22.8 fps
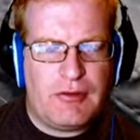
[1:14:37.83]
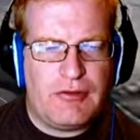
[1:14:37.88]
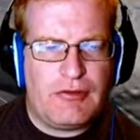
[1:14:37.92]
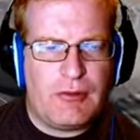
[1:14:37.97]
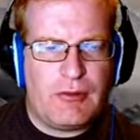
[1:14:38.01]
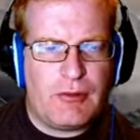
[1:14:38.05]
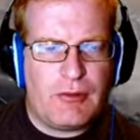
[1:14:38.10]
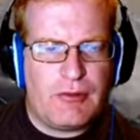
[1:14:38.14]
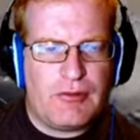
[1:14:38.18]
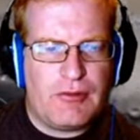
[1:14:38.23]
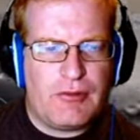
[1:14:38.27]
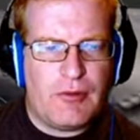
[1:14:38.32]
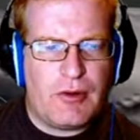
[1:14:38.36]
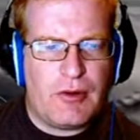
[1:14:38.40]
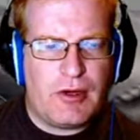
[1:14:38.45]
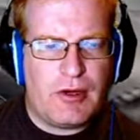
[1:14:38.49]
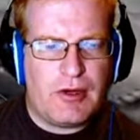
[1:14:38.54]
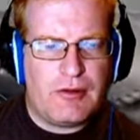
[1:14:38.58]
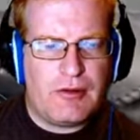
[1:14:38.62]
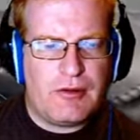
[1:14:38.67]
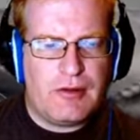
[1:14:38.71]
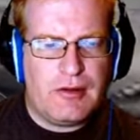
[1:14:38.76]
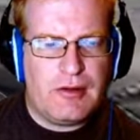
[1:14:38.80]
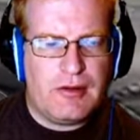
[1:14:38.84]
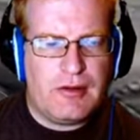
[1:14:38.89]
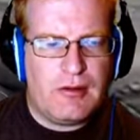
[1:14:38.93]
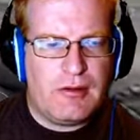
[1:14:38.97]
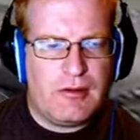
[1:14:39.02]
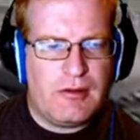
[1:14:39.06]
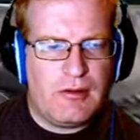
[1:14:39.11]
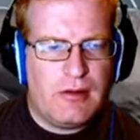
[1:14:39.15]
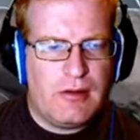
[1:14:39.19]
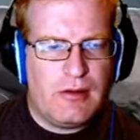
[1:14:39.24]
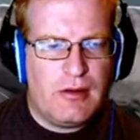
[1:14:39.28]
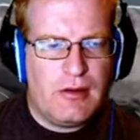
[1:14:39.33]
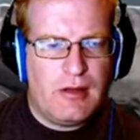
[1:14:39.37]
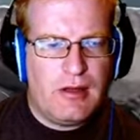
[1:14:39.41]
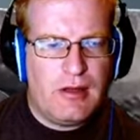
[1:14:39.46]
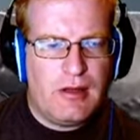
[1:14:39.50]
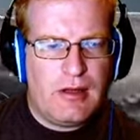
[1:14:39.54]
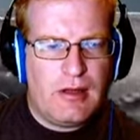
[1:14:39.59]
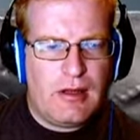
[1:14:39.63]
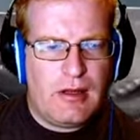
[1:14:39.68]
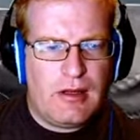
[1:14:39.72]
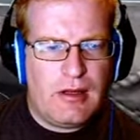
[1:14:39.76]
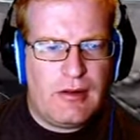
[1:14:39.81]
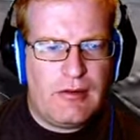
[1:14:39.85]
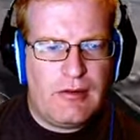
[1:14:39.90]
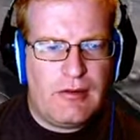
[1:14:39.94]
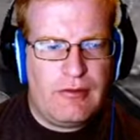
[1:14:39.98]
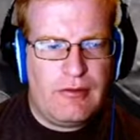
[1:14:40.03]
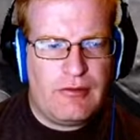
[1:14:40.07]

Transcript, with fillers: stores four hundred, and this